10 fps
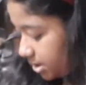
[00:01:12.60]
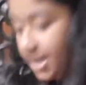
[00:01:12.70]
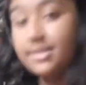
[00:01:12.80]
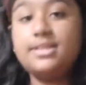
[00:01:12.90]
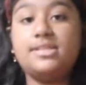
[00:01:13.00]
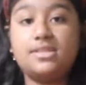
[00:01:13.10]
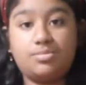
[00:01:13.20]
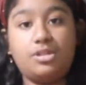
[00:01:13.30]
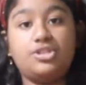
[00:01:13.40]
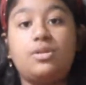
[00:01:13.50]
Yeah, this is the
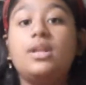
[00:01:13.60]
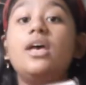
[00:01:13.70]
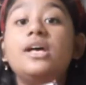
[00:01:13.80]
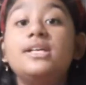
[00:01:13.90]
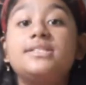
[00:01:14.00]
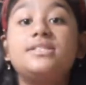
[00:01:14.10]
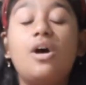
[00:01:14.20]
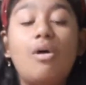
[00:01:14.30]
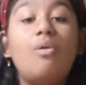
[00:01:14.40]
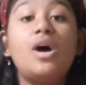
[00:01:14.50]
smallest one.
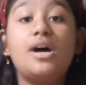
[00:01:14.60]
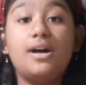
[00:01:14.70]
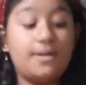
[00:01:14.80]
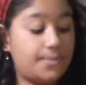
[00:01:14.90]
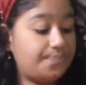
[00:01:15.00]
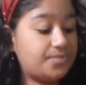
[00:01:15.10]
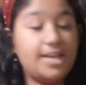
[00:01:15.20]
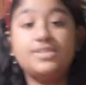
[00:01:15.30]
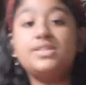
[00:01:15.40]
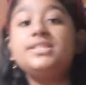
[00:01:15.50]
So
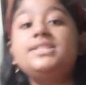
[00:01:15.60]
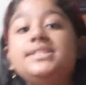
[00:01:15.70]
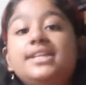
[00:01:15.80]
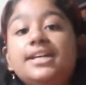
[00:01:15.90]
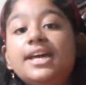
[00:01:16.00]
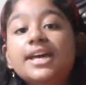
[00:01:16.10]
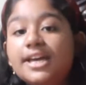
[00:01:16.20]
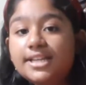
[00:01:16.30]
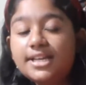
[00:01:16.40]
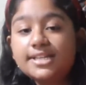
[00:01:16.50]
as you can see,
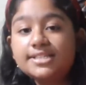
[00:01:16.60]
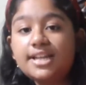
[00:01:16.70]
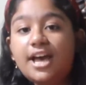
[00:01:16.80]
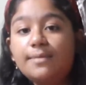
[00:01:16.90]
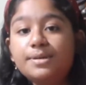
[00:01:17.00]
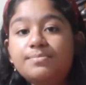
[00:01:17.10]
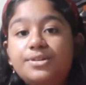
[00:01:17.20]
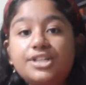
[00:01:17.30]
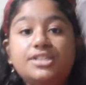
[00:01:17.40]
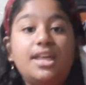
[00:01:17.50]
it is a happy
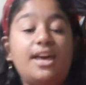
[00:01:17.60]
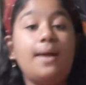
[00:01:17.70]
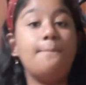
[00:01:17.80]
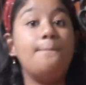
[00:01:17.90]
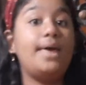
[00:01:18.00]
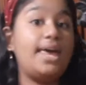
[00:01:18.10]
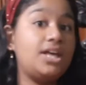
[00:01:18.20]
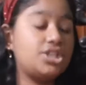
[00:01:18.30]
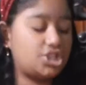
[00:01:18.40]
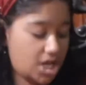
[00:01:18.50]
birthday
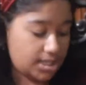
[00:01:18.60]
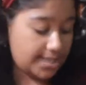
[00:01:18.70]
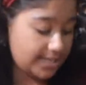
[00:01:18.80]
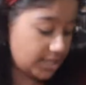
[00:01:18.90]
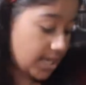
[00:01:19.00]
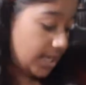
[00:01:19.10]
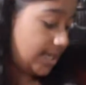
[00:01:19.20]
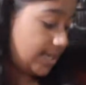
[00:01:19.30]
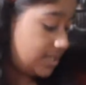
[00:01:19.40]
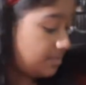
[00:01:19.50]
big chocolate. It
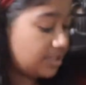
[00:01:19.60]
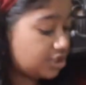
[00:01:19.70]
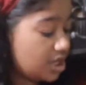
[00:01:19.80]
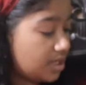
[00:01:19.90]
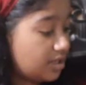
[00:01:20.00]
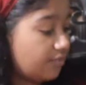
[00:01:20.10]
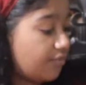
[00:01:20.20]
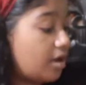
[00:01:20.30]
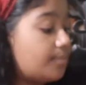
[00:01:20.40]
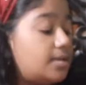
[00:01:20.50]
is milk chocolate
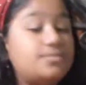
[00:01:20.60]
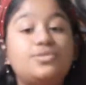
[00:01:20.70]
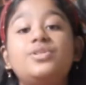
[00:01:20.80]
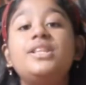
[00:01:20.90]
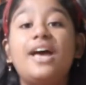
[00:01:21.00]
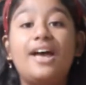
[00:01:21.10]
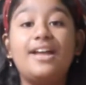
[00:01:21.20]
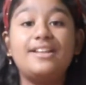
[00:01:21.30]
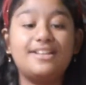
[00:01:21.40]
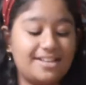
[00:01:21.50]
from Amul,
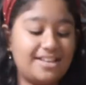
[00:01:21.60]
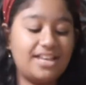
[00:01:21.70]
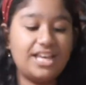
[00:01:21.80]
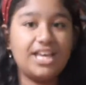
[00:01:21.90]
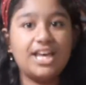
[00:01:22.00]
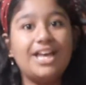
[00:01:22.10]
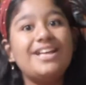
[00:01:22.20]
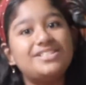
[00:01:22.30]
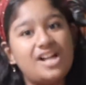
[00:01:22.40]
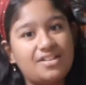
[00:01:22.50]
and
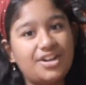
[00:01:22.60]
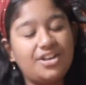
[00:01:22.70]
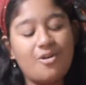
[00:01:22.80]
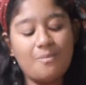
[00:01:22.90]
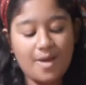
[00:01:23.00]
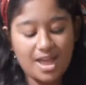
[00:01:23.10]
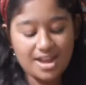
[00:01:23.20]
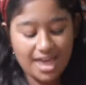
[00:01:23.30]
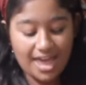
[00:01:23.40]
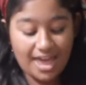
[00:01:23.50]
it's already
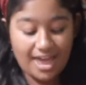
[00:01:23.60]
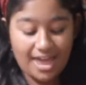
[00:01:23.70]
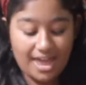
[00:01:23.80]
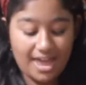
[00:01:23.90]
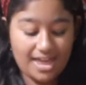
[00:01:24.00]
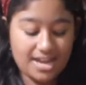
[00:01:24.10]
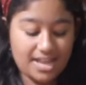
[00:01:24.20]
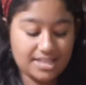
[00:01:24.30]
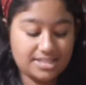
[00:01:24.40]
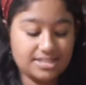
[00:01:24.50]
open, and
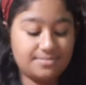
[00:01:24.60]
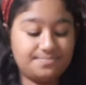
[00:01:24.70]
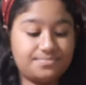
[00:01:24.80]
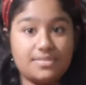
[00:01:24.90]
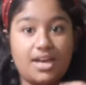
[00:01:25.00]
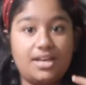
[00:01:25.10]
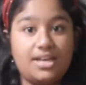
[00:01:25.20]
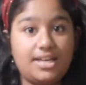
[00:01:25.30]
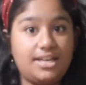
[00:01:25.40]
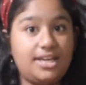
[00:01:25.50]
it's
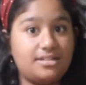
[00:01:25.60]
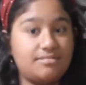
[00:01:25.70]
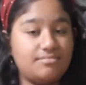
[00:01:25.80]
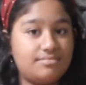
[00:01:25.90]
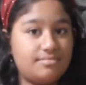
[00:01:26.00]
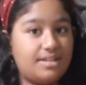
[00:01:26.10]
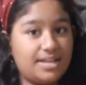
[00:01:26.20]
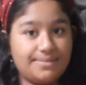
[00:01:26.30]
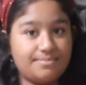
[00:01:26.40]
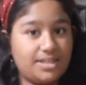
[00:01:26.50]
even
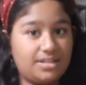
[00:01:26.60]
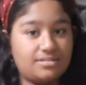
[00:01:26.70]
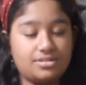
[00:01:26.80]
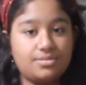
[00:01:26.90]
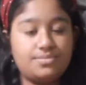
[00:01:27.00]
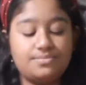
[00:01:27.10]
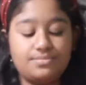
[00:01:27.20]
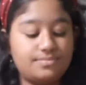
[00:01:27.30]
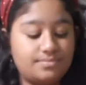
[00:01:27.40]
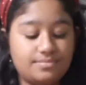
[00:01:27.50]
by me.
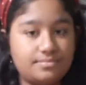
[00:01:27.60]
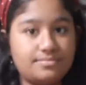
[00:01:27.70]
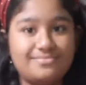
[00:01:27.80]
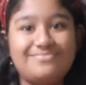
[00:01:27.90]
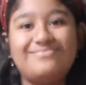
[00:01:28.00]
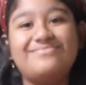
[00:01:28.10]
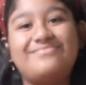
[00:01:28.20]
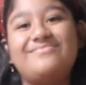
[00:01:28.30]
So